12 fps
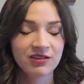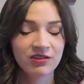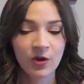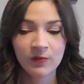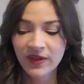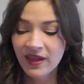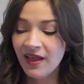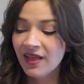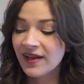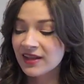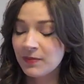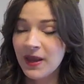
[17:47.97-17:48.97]
So
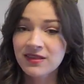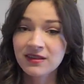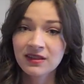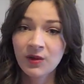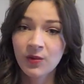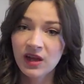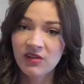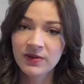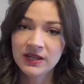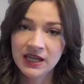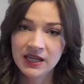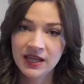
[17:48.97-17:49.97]
that's basically what I've
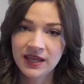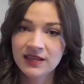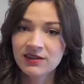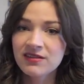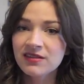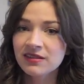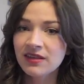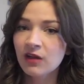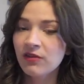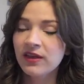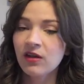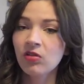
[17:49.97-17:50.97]
been eating. It doesn't
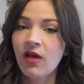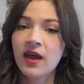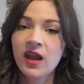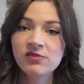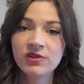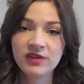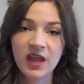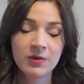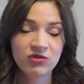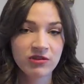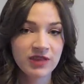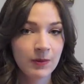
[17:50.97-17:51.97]
sound like a lot every day,
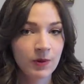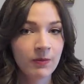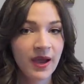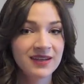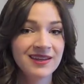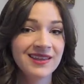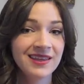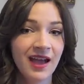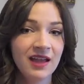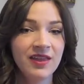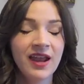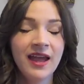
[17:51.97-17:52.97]
but just keep in mind
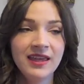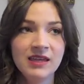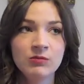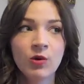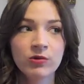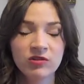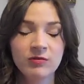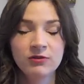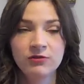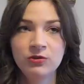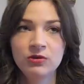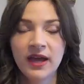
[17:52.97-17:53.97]
again that I eat most of my
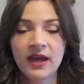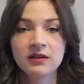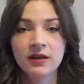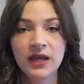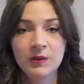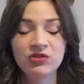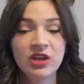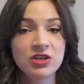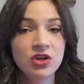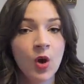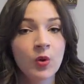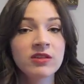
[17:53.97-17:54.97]
food at night, which I
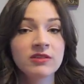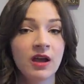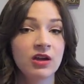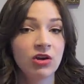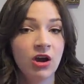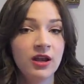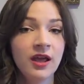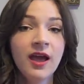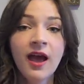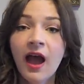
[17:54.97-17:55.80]
know is not good.